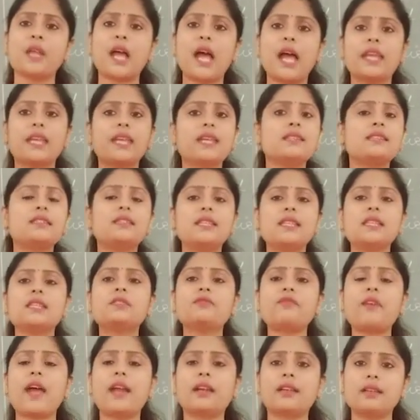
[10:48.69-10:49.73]
I guess
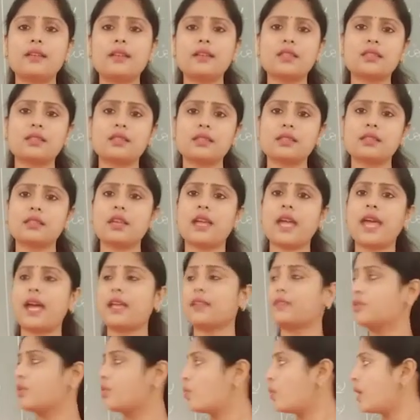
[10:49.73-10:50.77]
these factors
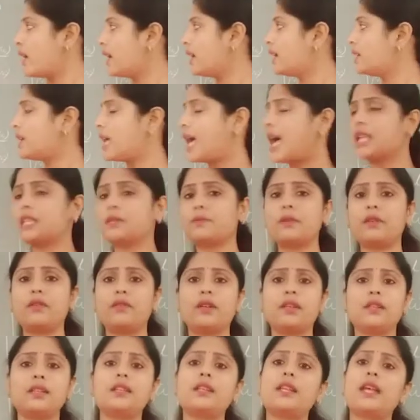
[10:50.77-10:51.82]
and the way it has
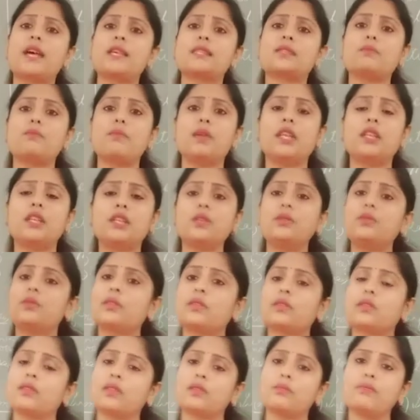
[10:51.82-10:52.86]
been written has
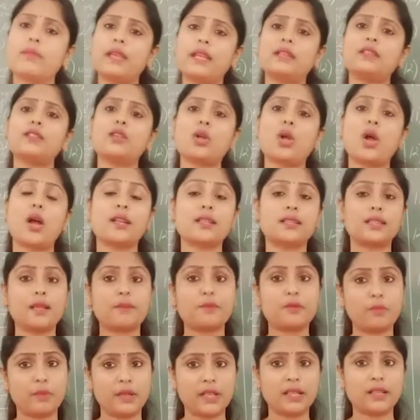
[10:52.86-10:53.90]
made the
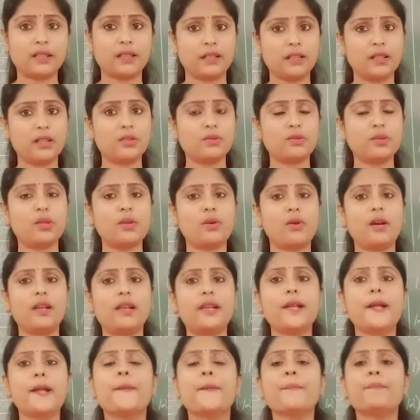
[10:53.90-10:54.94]
concepts pretty clear to you all.